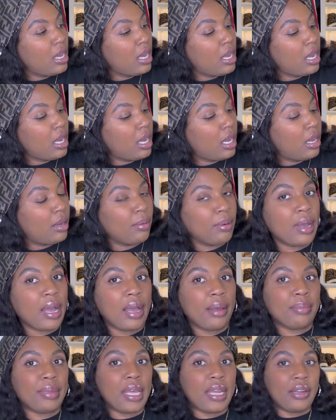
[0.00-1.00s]

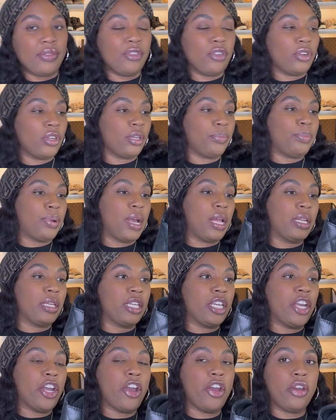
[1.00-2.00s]
I'm not even going to probably
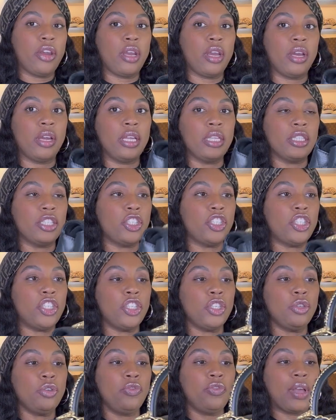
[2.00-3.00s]
carry her
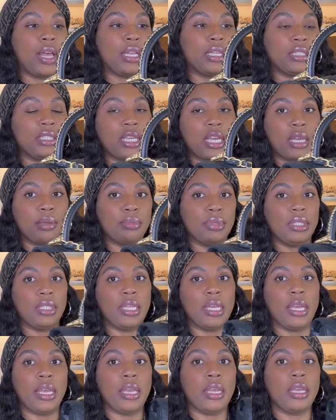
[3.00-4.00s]
until Valentine's
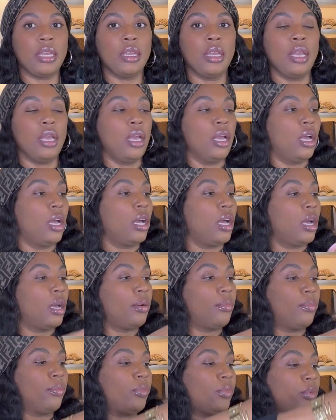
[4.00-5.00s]
Day.
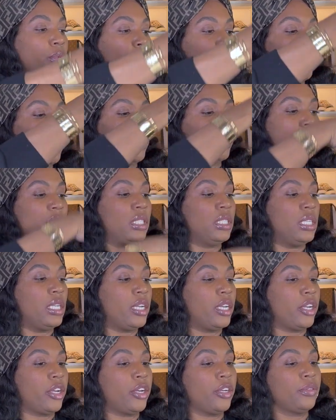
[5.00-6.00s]
When we go to
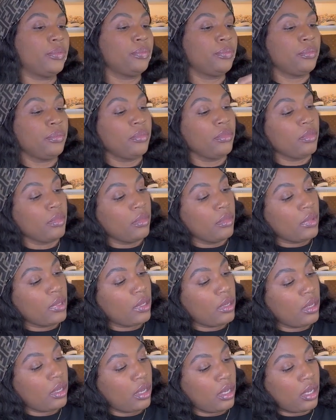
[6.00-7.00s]
dinner.
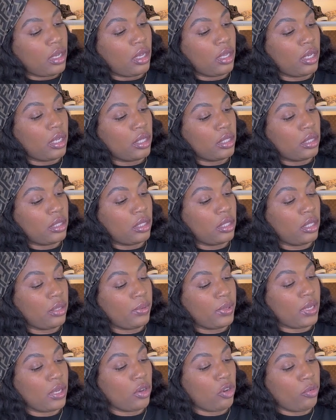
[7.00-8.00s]
Let's see. We
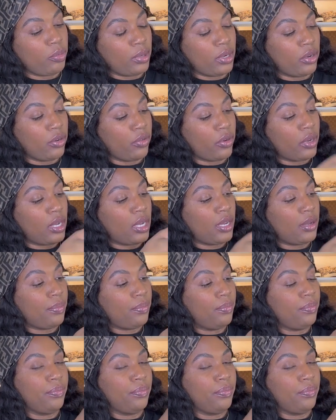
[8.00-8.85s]
can open her up.